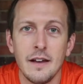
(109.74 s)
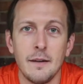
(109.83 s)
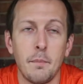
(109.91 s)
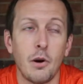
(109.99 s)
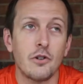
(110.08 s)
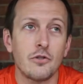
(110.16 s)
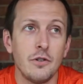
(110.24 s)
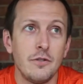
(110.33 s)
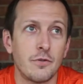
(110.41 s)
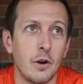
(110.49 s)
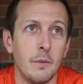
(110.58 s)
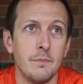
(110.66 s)
partially
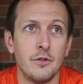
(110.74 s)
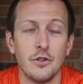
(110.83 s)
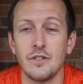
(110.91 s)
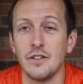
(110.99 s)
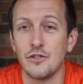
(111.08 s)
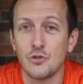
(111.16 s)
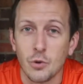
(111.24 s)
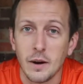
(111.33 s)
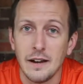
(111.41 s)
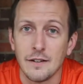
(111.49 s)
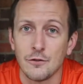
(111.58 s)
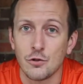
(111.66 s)
from just the
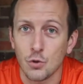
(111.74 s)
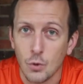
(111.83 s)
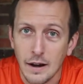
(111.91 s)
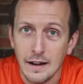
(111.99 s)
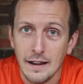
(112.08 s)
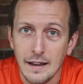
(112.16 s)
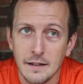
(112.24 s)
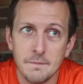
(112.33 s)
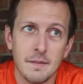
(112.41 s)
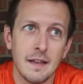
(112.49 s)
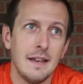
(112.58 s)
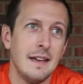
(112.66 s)
strain of training,
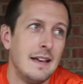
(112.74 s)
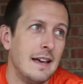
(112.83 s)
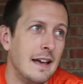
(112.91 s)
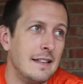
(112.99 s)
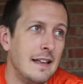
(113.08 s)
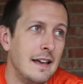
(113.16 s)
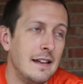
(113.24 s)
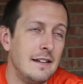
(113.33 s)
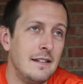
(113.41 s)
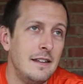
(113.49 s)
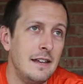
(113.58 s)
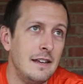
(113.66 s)
and
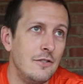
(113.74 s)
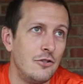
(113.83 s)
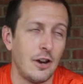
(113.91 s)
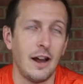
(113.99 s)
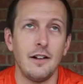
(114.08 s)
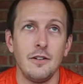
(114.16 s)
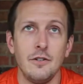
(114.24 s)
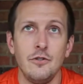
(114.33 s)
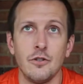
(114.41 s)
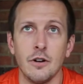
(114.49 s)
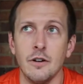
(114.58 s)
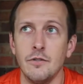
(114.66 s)
then the
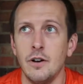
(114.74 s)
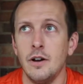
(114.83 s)
challenge of